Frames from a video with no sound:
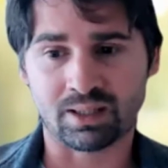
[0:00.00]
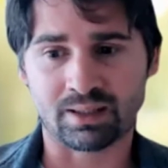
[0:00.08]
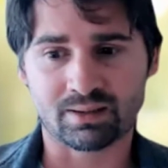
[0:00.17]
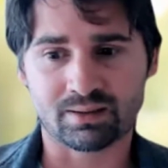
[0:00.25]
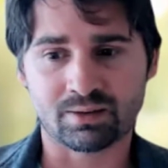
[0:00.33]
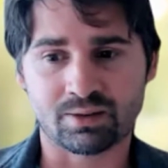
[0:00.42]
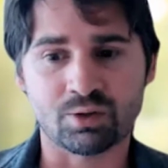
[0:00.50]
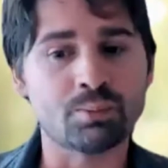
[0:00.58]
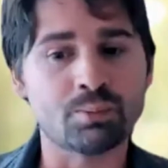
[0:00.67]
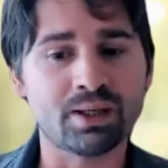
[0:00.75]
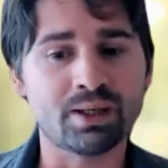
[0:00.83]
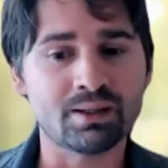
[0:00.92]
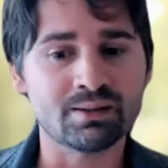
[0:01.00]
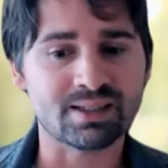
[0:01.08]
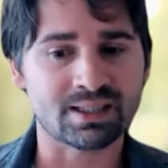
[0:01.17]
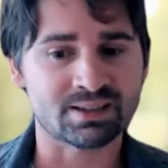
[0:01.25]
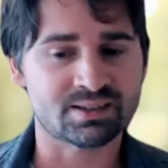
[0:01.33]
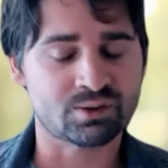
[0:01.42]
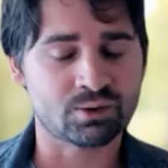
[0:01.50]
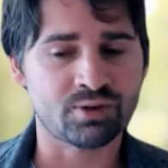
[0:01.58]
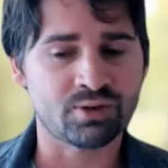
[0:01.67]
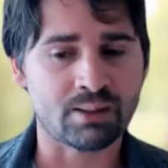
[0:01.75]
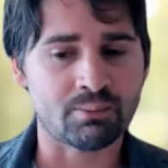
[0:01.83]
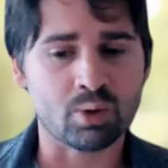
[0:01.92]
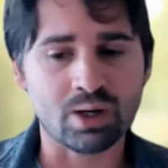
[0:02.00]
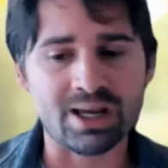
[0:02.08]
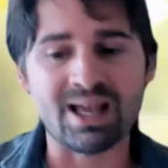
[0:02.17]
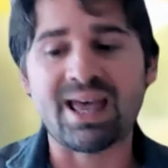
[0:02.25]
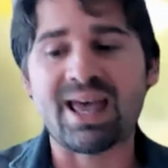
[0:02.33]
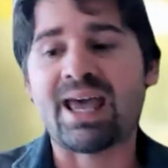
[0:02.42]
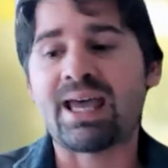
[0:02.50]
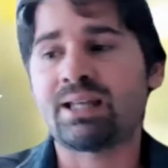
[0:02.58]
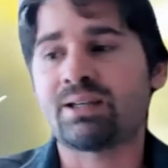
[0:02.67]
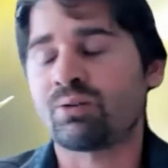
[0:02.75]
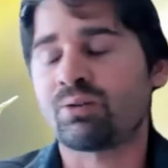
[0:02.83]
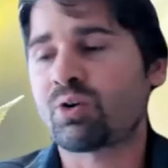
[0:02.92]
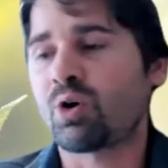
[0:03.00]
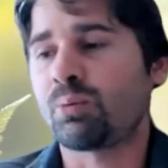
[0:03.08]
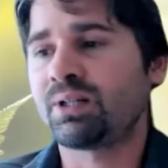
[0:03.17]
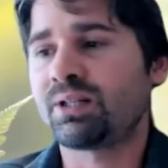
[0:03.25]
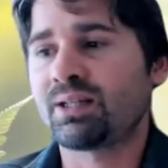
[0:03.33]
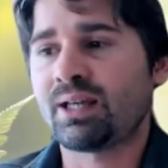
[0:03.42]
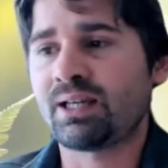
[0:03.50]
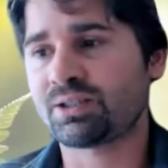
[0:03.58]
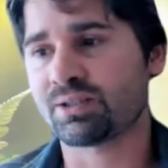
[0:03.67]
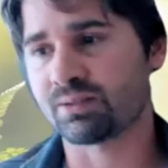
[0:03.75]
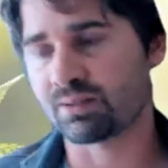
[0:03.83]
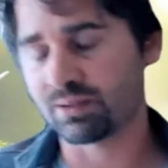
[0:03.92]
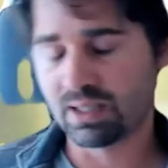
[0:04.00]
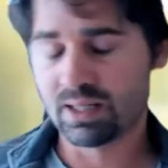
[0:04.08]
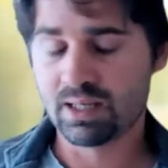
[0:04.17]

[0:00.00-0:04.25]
like the Europeans are so far more ahead of communication